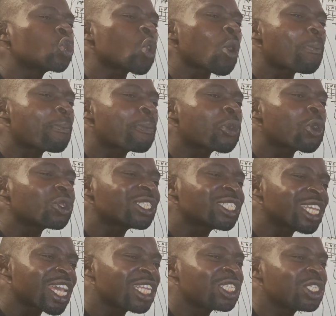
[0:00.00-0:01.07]
to
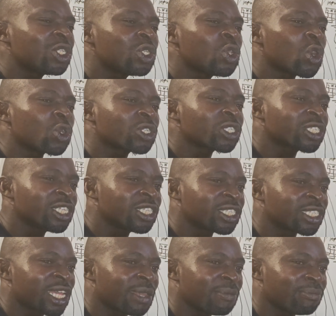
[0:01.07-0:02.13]
protect your
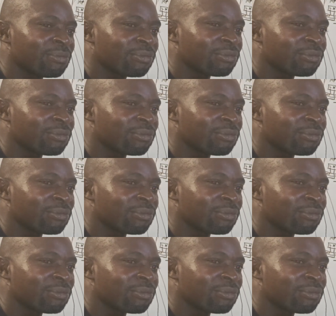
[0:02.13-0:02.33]
system,